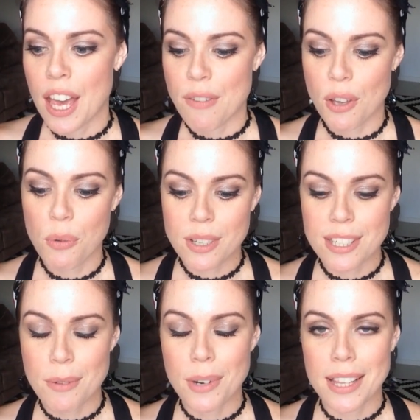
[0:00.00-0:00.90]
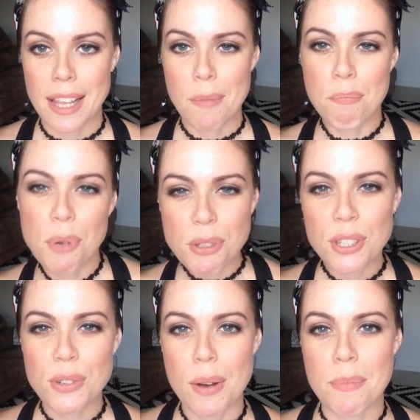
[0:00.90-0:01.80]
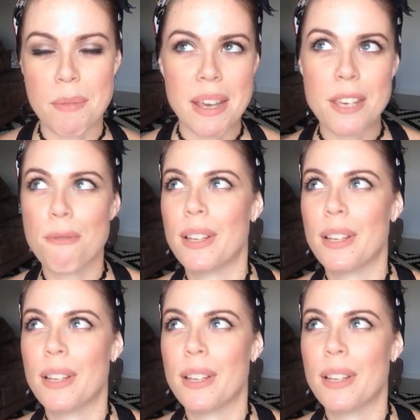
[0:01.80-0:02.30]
If you're with someone and they boost you up and they make you